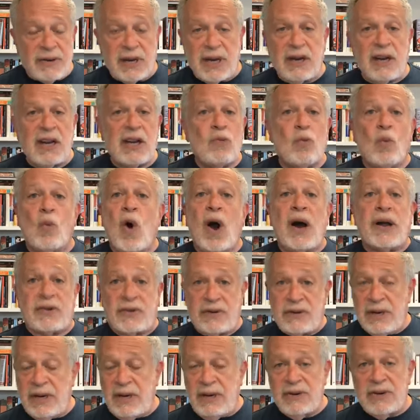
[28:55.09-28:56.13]
He didn't want
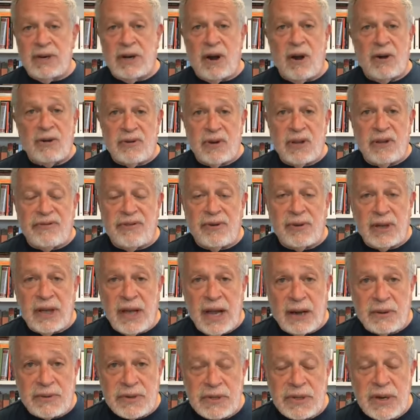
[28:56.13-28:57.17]
to go to the full
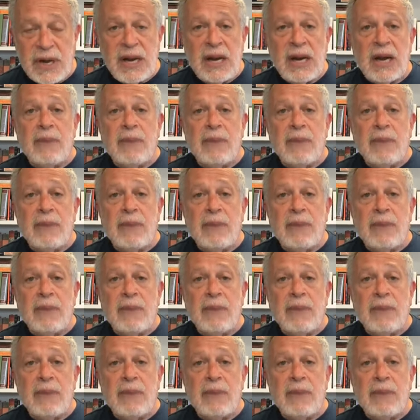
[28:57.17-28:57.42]
House.